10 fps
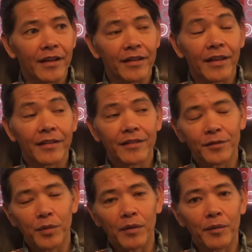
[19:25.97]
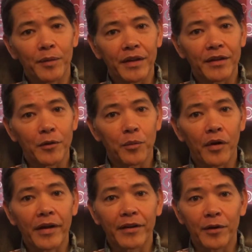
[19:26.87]
That's probably a
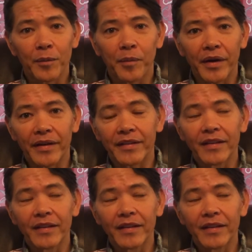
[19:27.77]
no-brainer, but